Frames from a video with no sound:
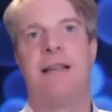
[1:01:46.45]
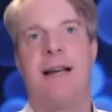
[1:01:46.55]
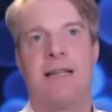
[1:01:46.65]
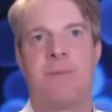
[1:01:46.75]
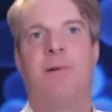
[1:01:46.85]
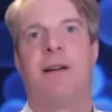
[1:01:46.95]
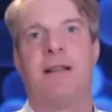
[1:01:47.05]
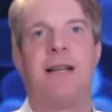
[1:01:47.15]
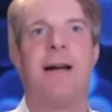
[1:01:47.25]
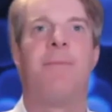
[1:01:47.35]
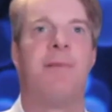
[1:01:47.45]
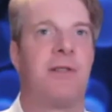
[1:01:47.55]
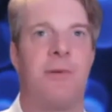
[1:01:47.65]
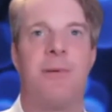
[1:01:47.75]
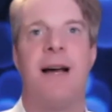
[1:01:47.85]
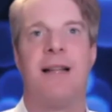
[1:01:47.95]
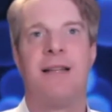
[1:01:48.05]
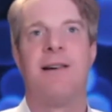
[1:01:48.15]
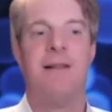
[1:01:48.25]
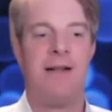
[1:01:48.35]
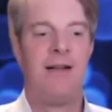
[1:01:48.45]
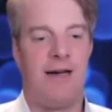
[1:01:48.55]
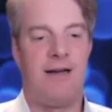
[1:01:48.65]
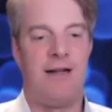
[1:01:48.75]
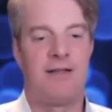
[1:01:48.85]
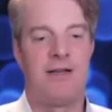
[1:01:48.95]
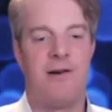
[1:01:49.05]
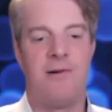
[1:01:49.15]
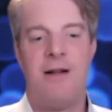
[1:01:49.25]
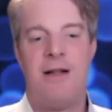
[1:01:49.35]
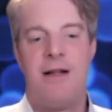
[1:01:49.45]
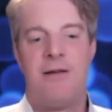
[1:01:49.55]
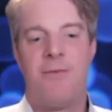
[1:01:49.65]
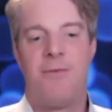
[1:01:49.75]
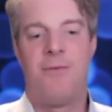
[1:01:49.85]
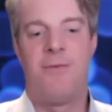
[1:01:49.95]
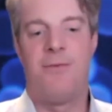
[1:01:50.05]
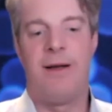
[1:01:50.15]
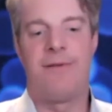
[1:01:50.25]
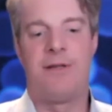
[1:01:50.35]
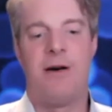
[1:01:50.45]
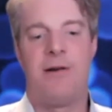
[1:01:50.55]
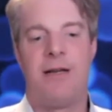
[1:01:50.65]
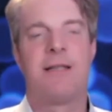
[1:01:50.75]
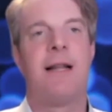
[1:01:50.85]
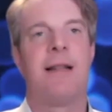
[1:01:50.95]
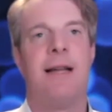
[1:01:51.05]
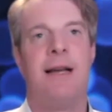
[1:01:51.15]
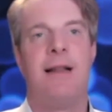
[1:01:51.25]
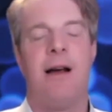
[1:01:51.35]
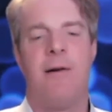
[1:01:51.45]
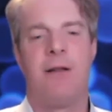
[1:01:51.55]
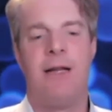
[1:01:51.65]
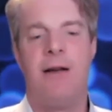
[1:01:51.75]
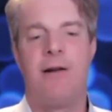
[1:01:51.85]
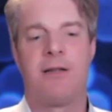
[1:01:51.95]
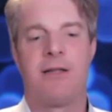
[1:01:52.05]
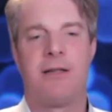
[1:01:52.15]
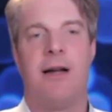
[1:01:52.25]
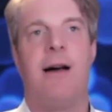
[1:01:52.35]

Textbook example is Japan, and so we've noticed that they over the years